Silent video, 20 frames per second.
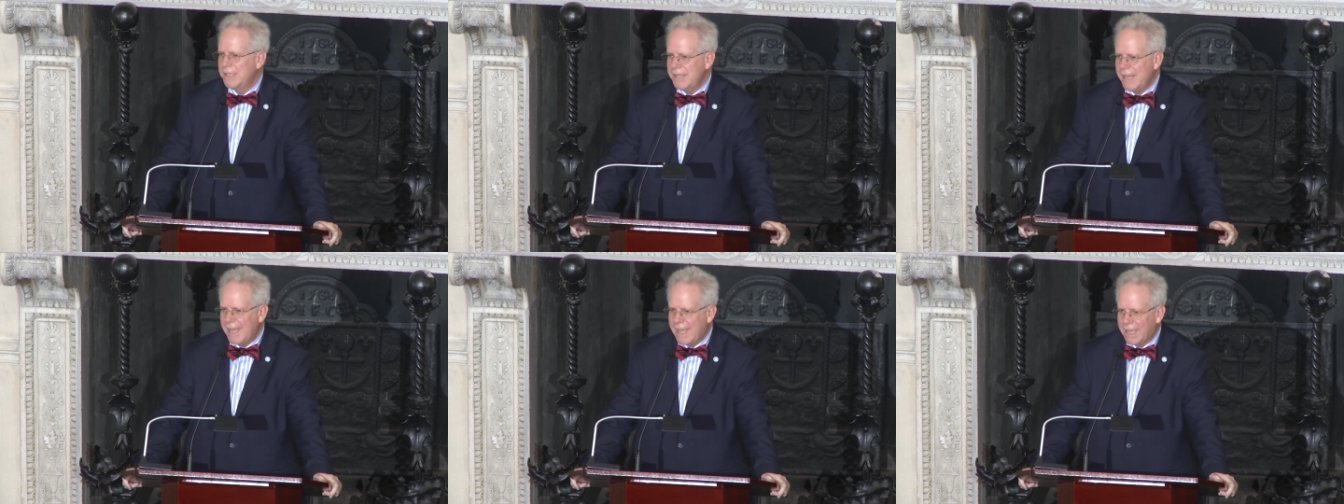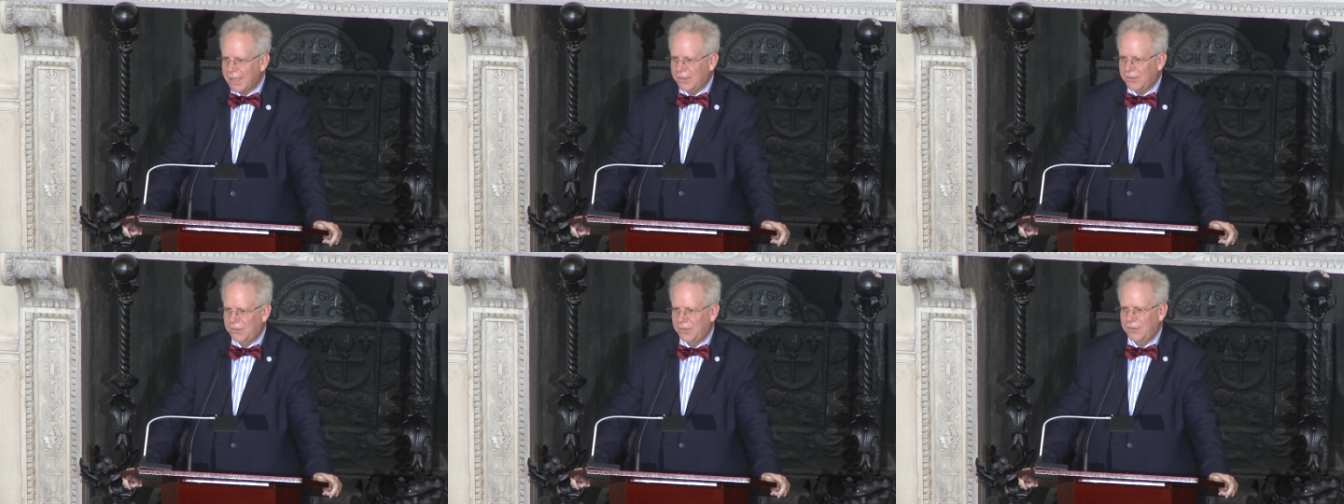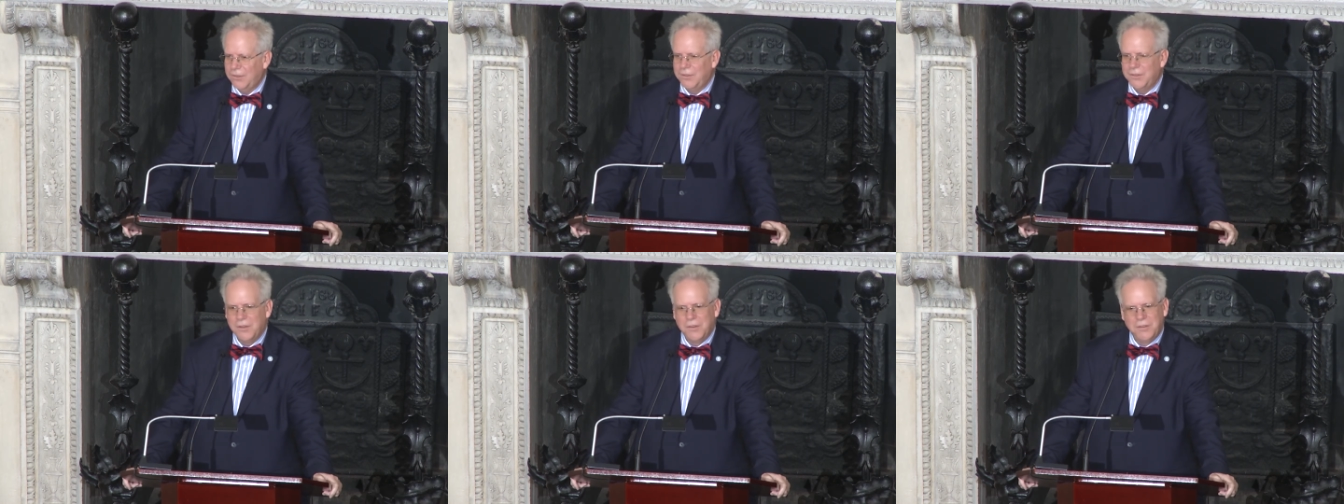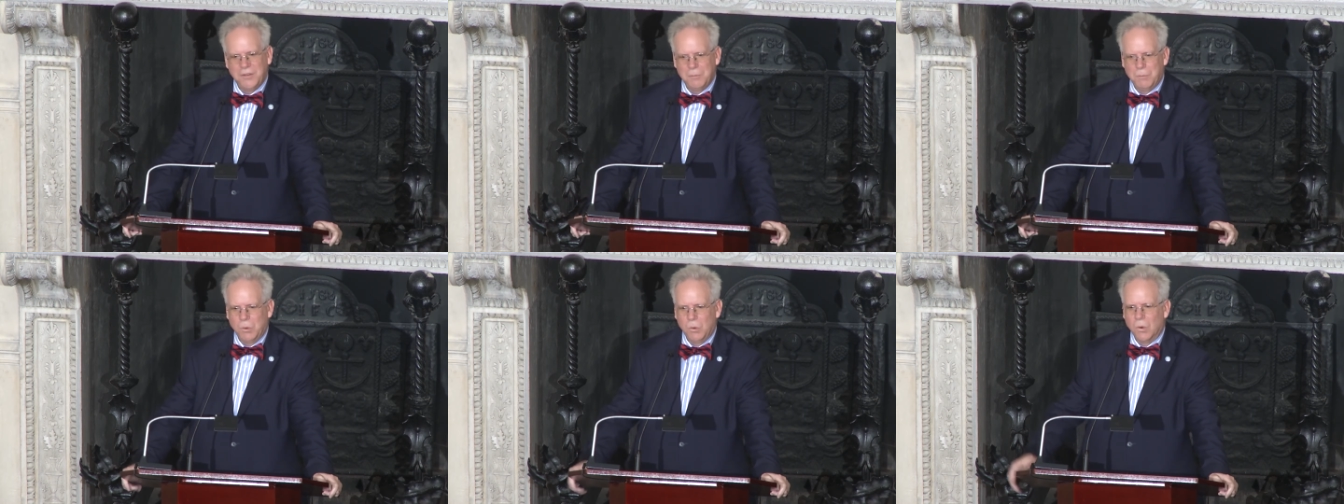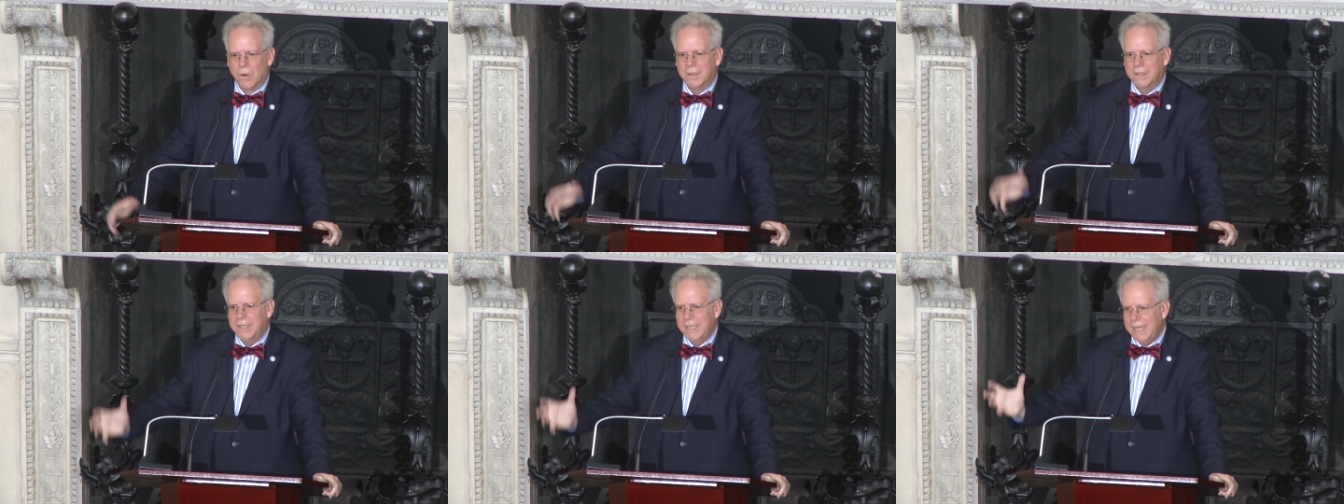taxes to
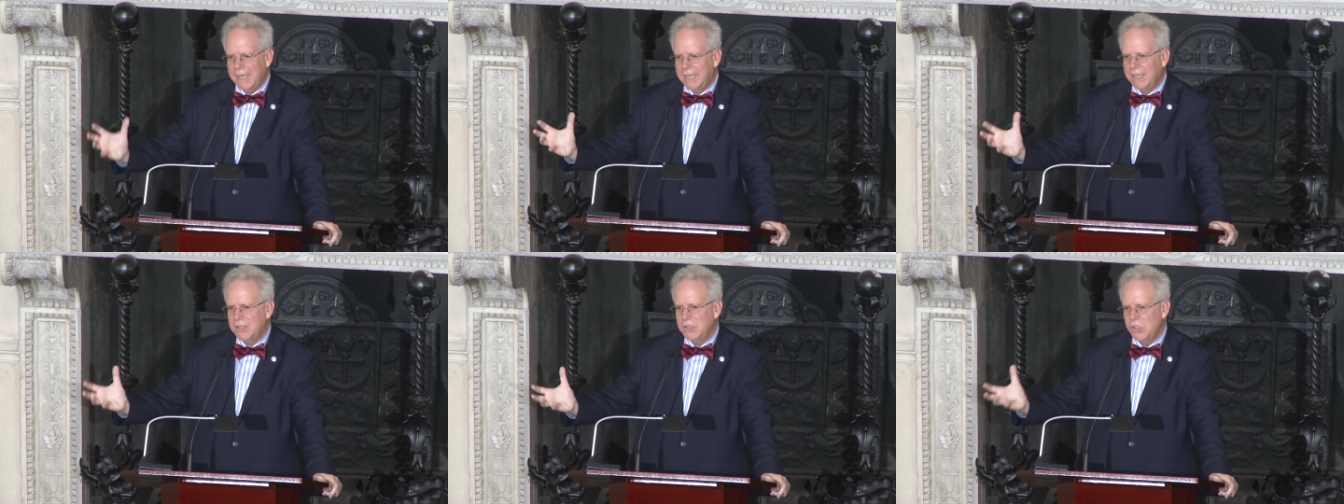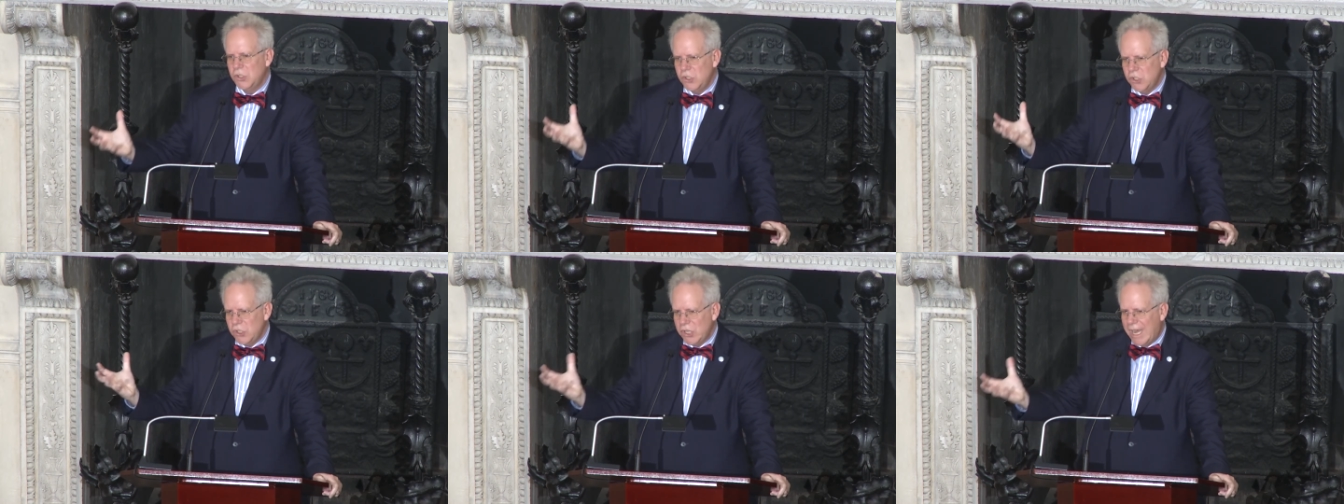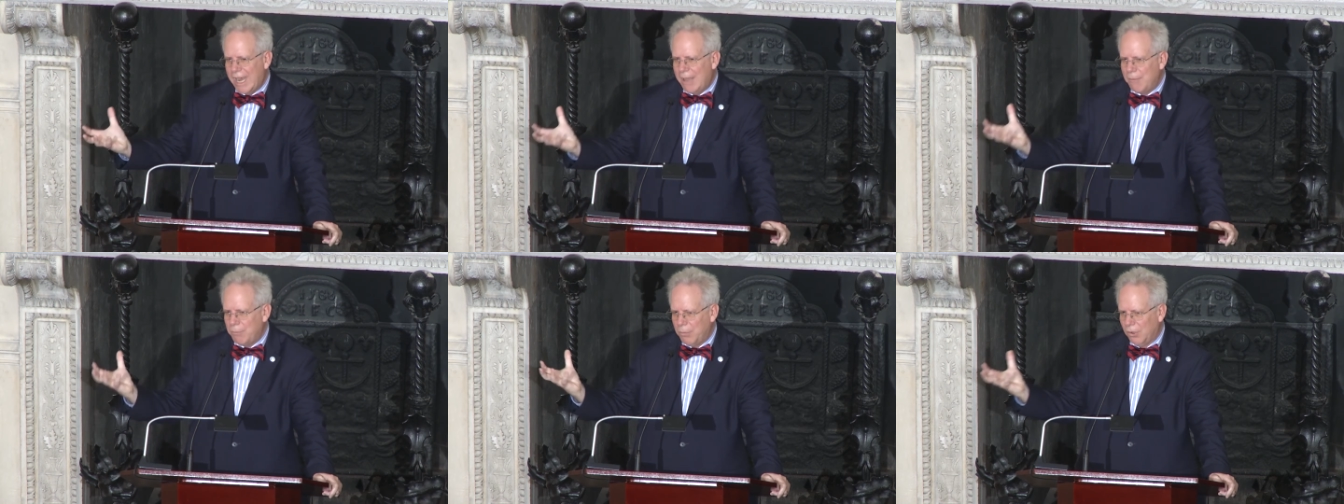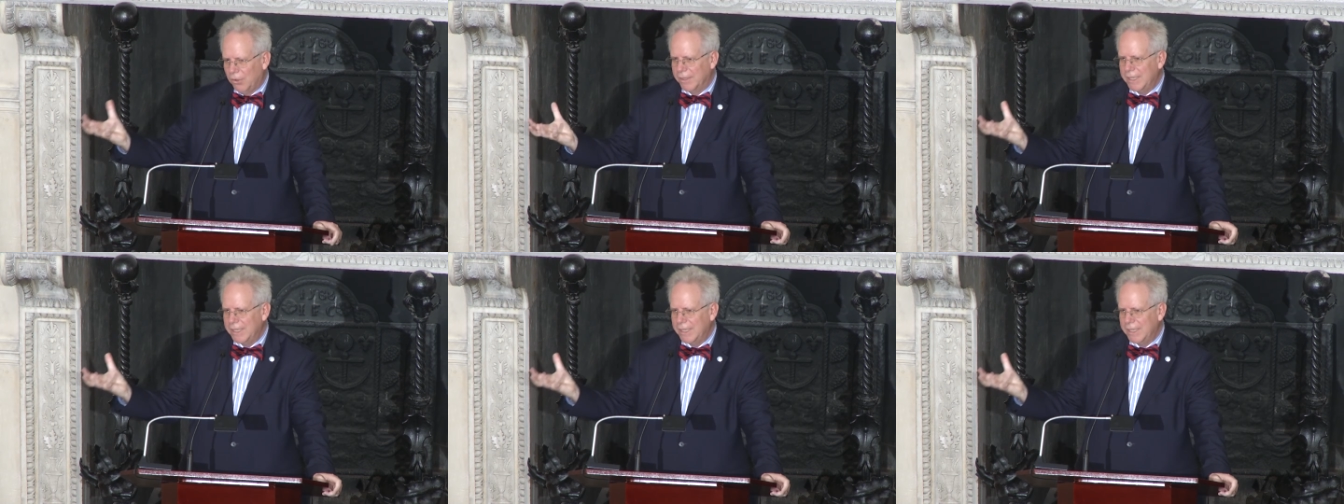support King's Chapel,